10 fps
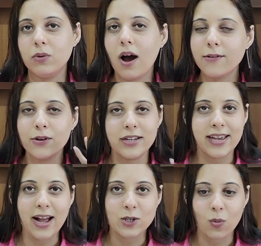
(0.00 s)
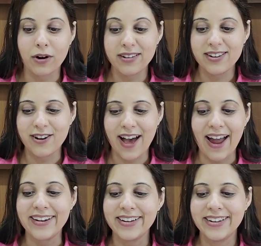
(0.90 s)
You can't really catch water in your
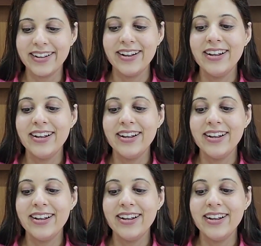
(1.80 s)
hand.